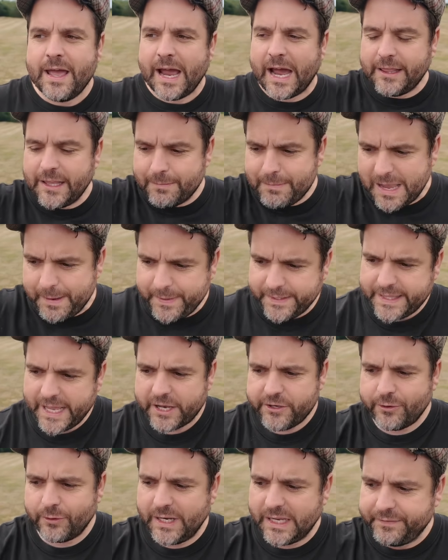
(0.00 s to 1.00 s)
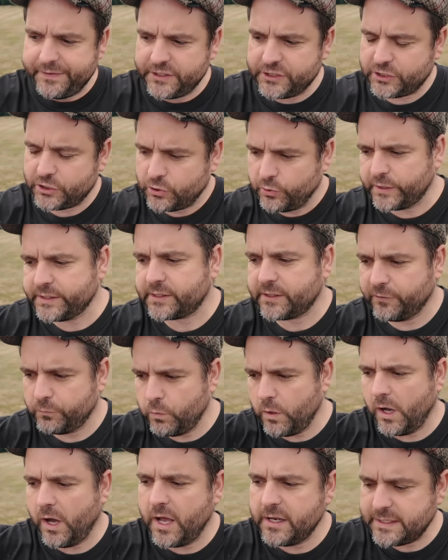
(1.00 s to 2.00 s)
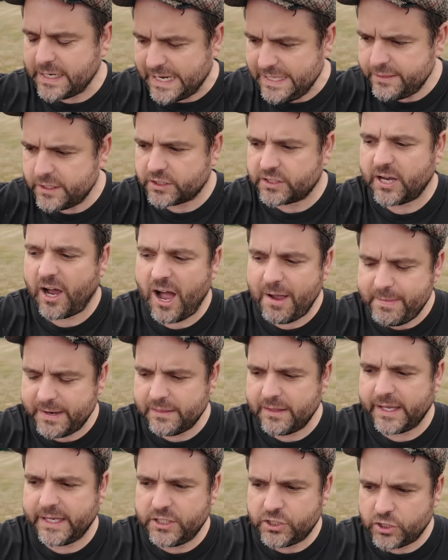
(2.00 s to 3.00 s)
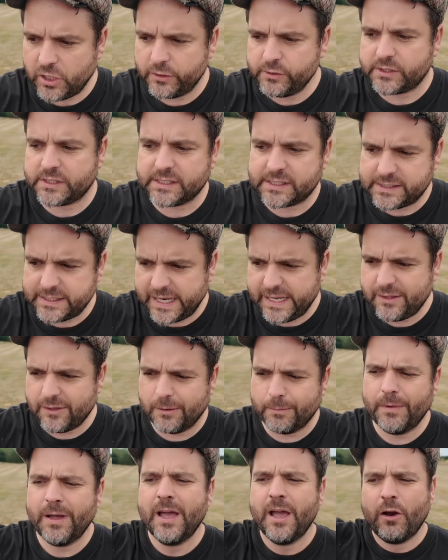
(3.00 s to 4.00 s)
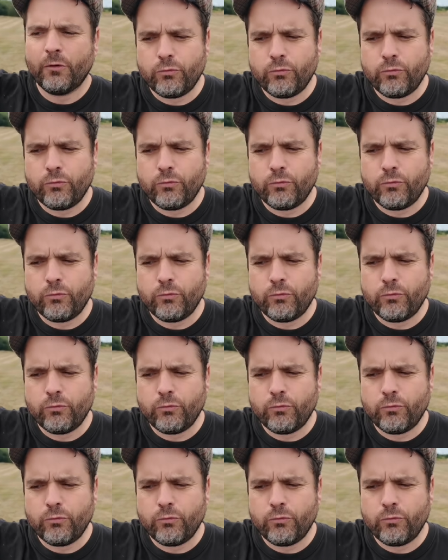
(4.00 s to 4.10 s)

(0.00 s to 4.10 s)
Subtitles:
And that maybe Daniel Levy's choice of words in the timing that he chose to say them